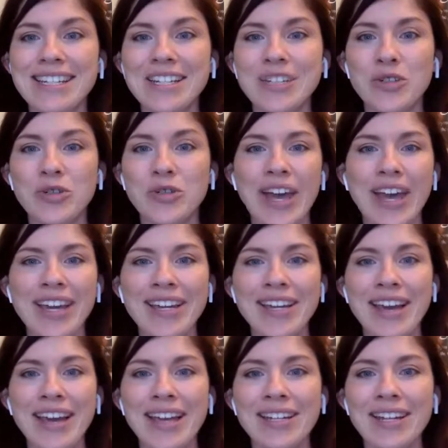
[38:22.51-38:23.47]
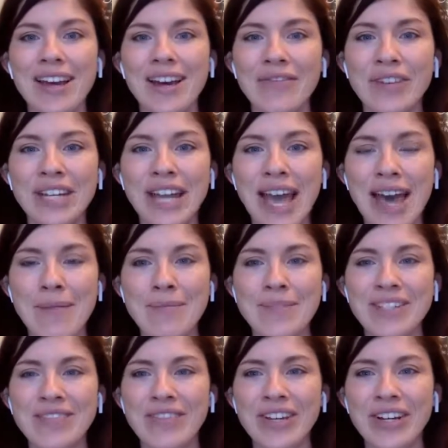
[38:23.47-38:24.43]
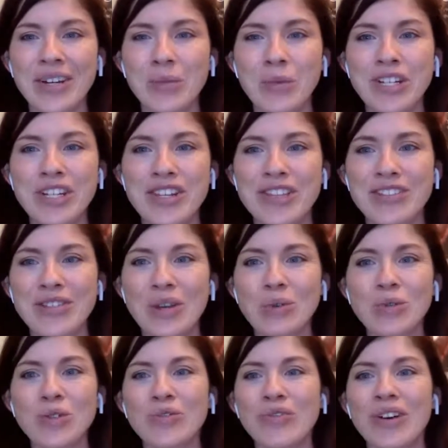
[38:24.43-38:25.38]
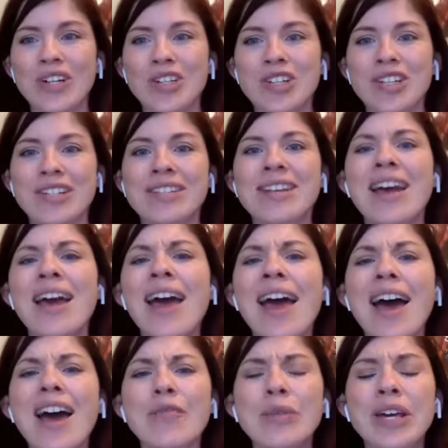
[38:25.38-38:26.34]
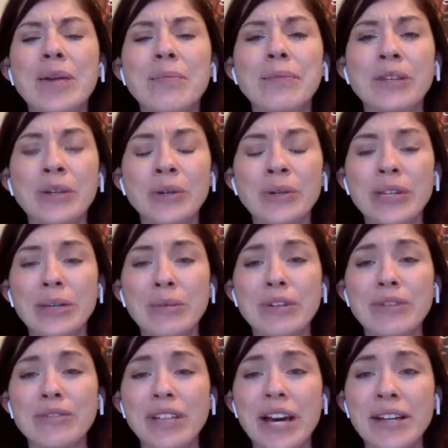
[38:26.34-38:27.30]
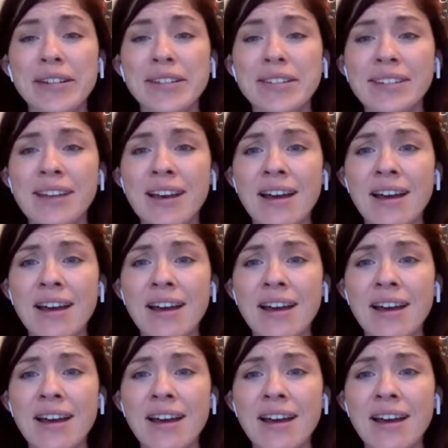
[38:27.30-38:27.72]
tea tray and of an atmosphere in which the social functions had become purely reflex,